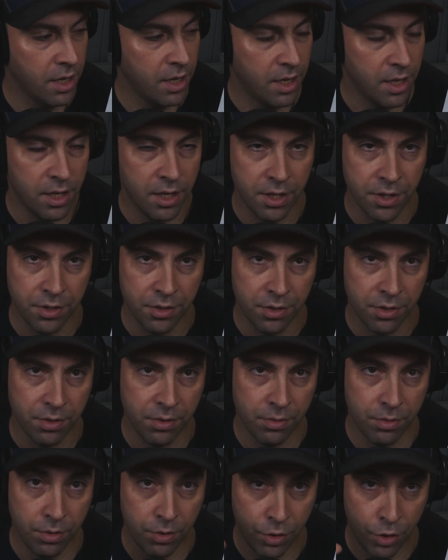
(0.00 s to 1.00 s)
is
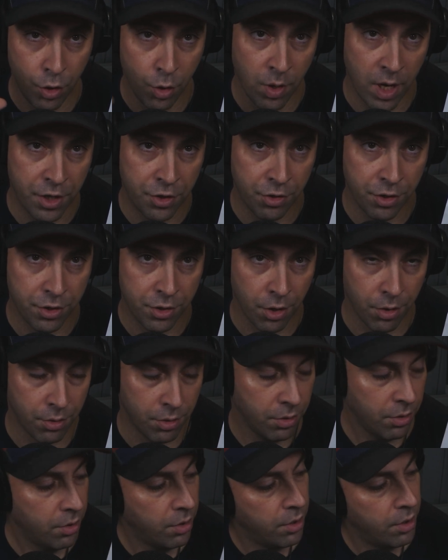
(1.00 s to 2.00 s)
2 entries
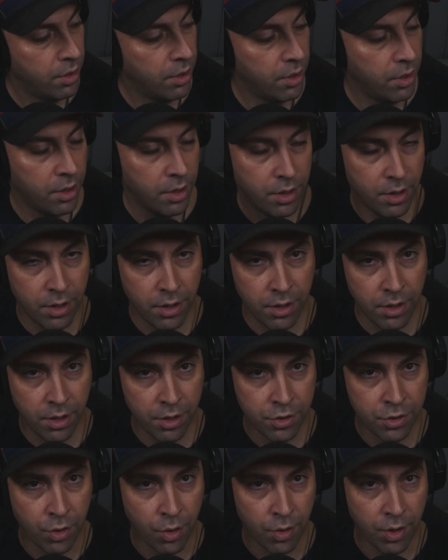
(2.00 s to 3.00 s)
total.
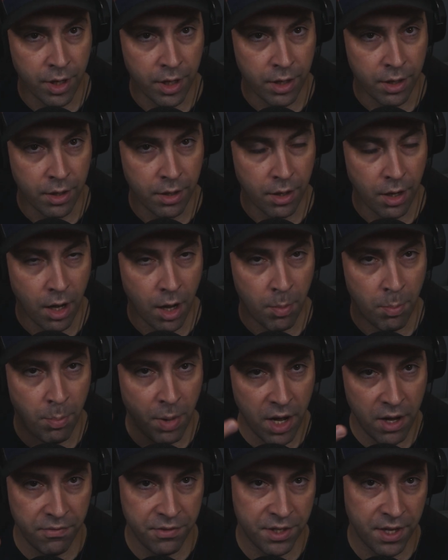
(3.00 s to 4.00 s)
Scoring
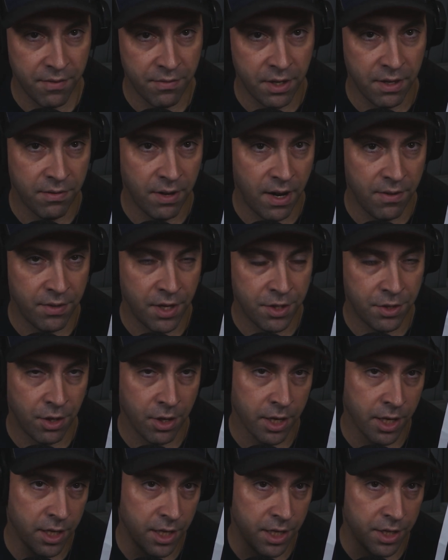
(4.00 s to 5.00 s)
above 75 on that
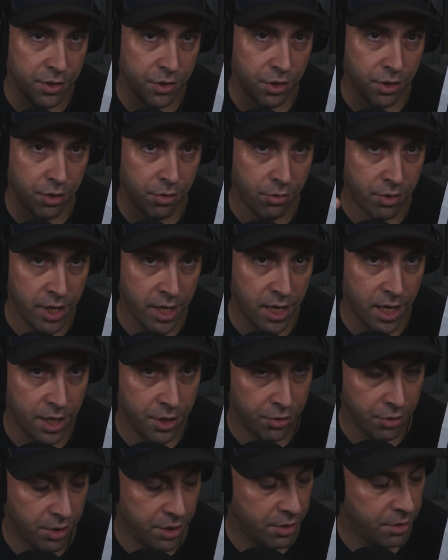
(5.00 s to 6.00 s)
target is 3
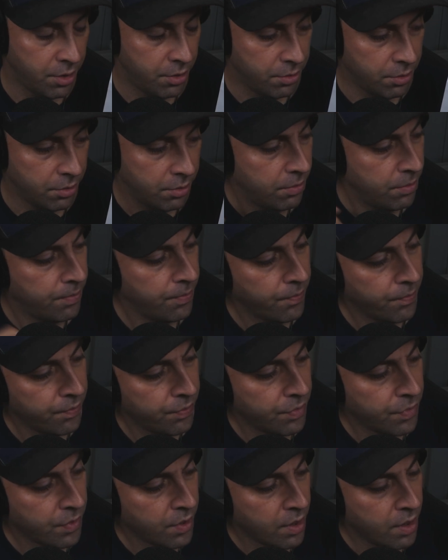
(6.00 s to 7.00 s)
entries total.
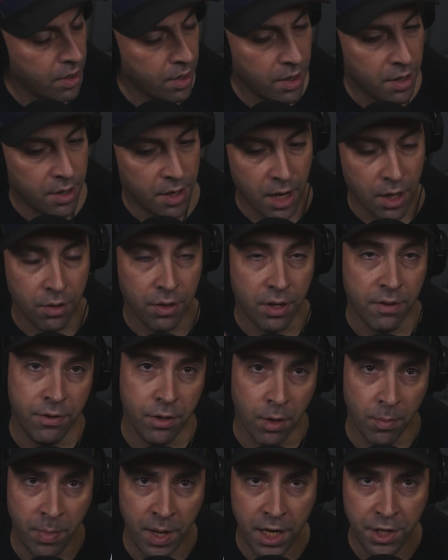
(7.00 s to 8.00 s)
Now, if
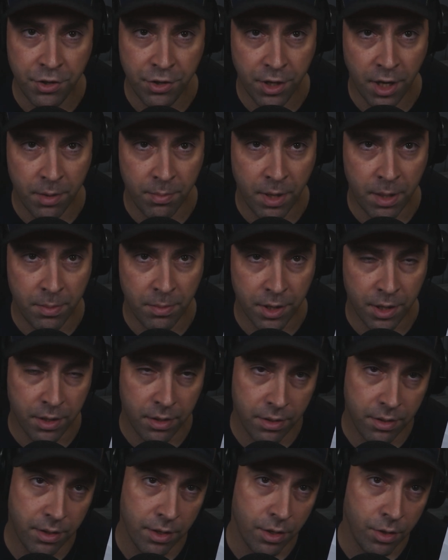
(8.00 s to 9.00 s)
you're a Patreon member,
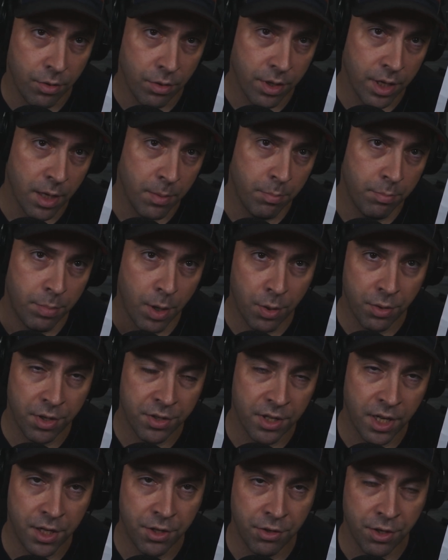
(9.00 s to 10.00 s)
you get bonus
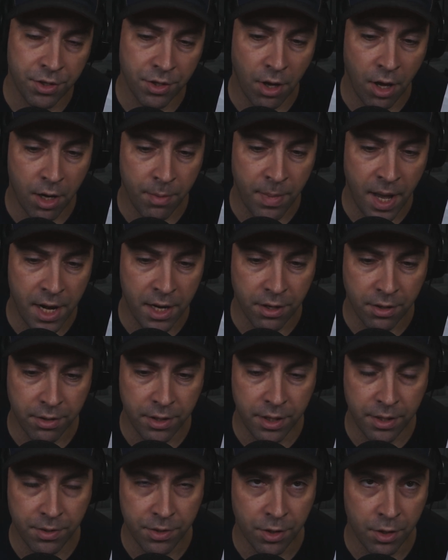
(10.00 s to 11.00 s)
entries
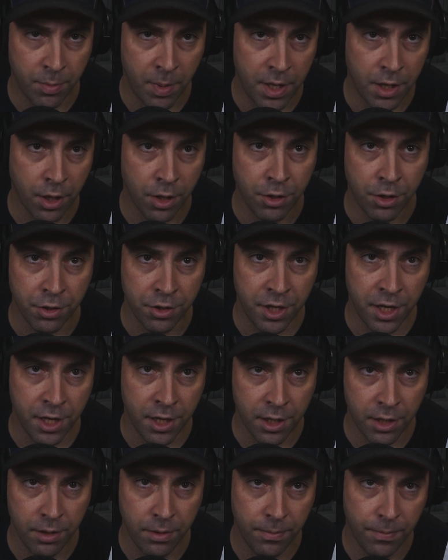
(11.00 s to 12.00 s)
automatically. So depending on your
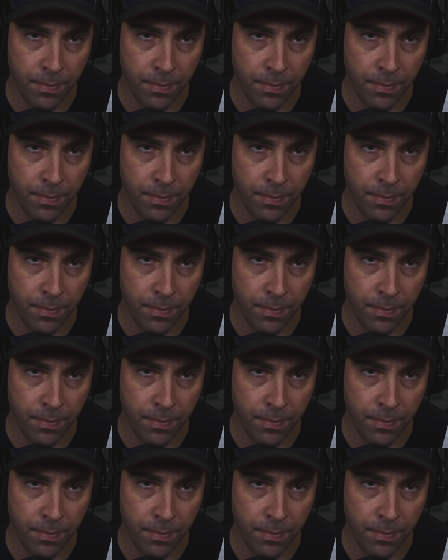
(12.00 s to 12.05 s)
tier,